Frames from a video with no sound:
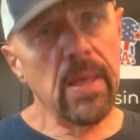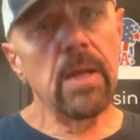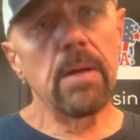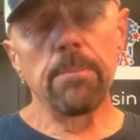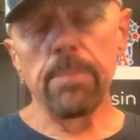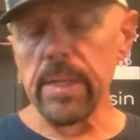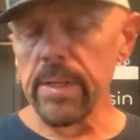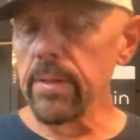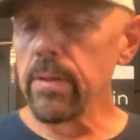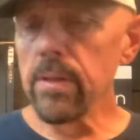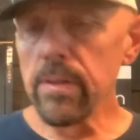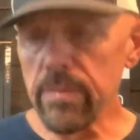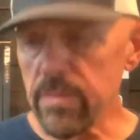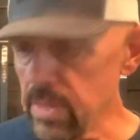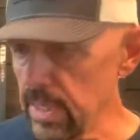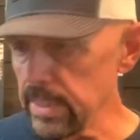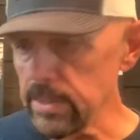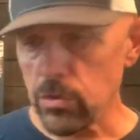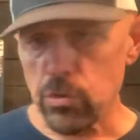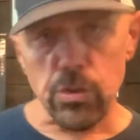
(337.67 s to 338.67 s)
but
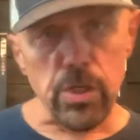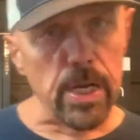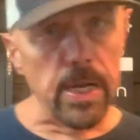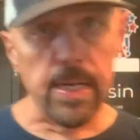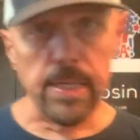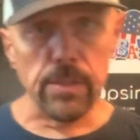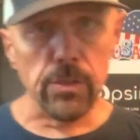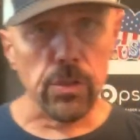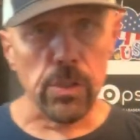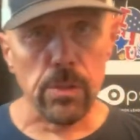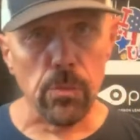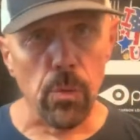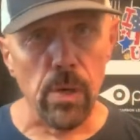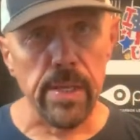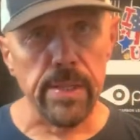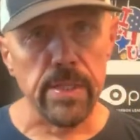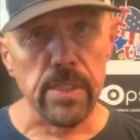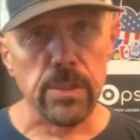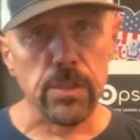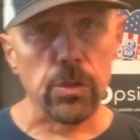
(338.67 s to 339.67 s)
things change, and the way
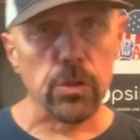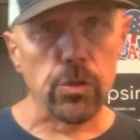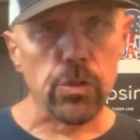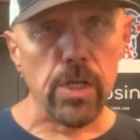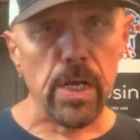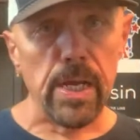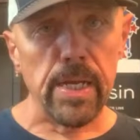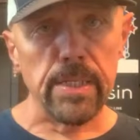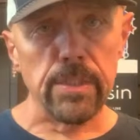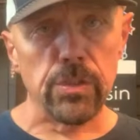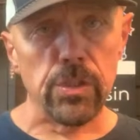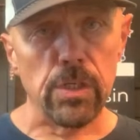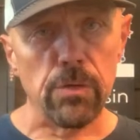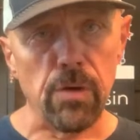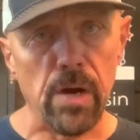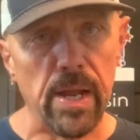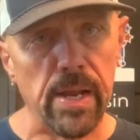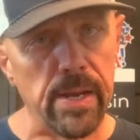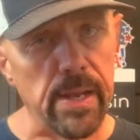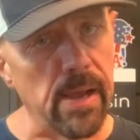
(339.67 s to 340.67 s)
this is changing
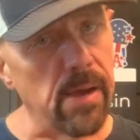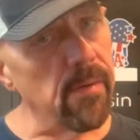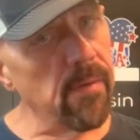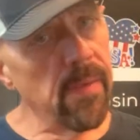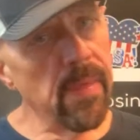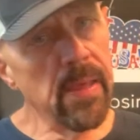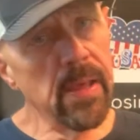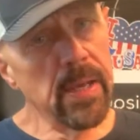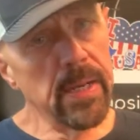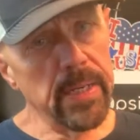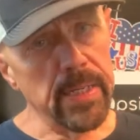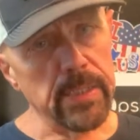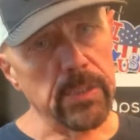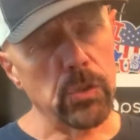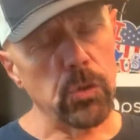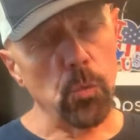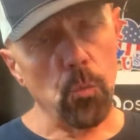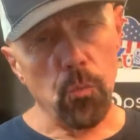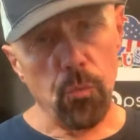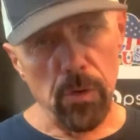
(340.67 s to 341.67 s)
right now, it's
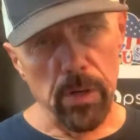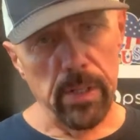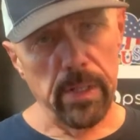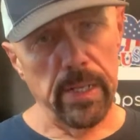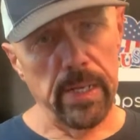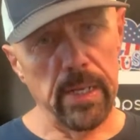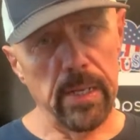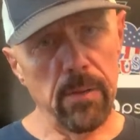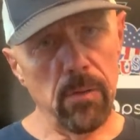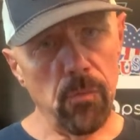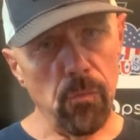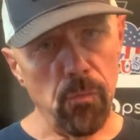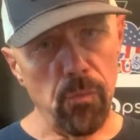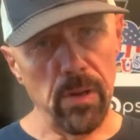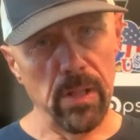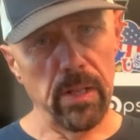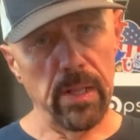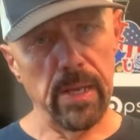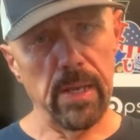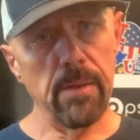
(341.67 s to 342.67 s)
really,
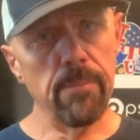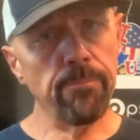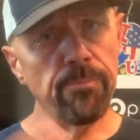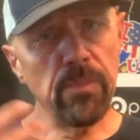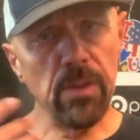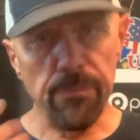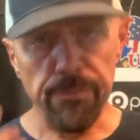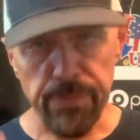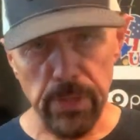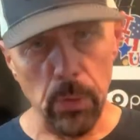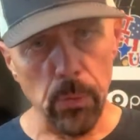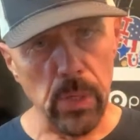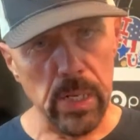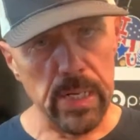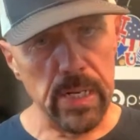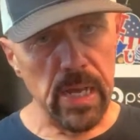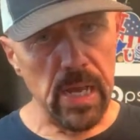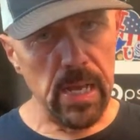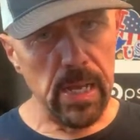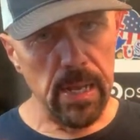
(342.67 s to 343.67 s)
really fluid
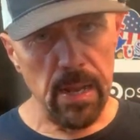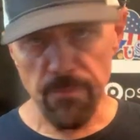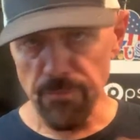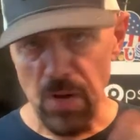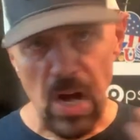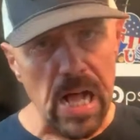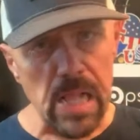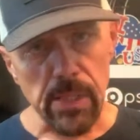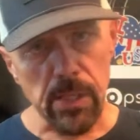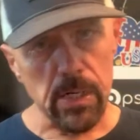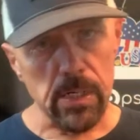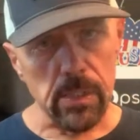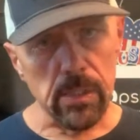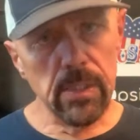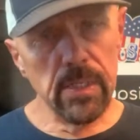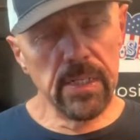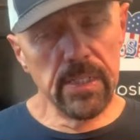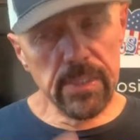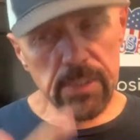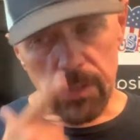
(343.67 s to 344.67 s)
and volatile.
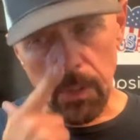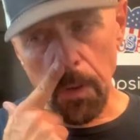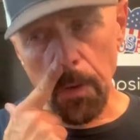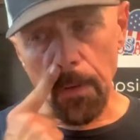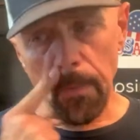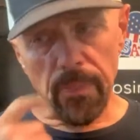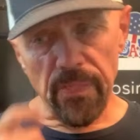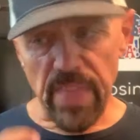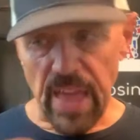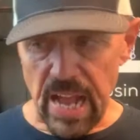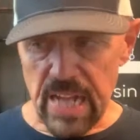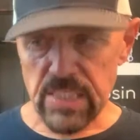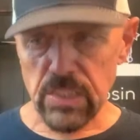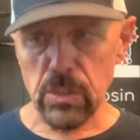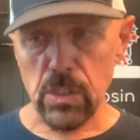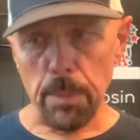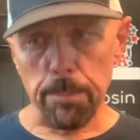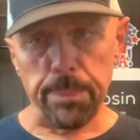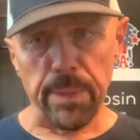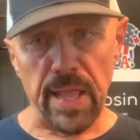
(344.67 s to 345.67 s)
So that's
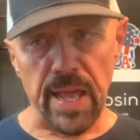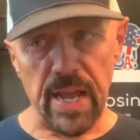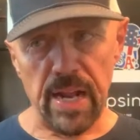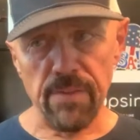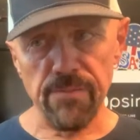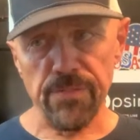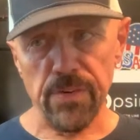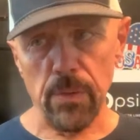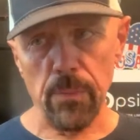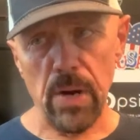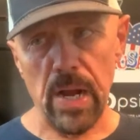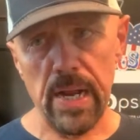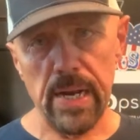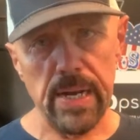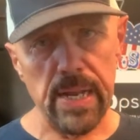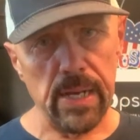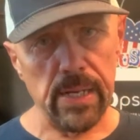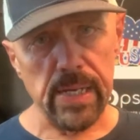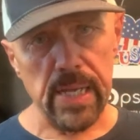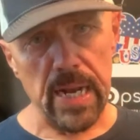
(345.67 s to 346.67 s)
the plan for right
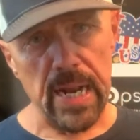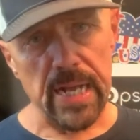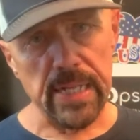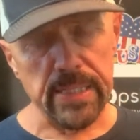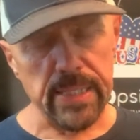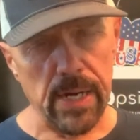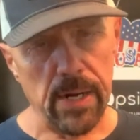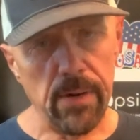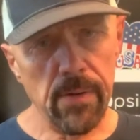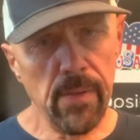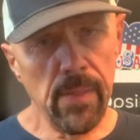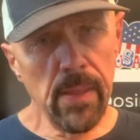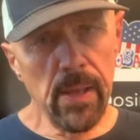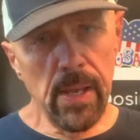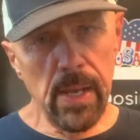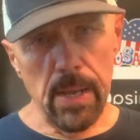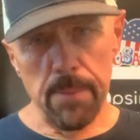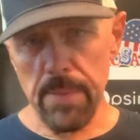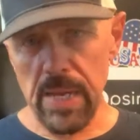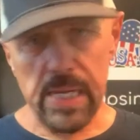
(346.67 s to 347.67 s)
now. Get out there
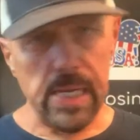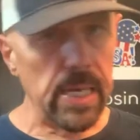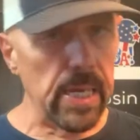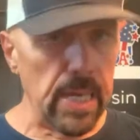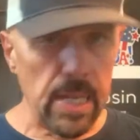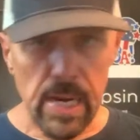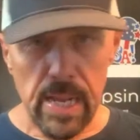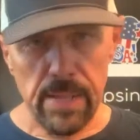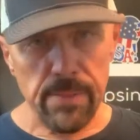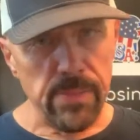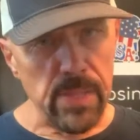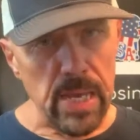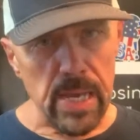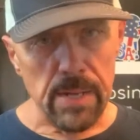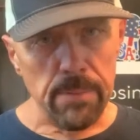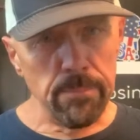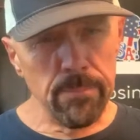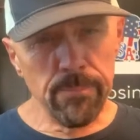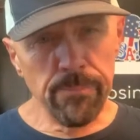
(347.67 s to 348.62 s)
and make a hit. And then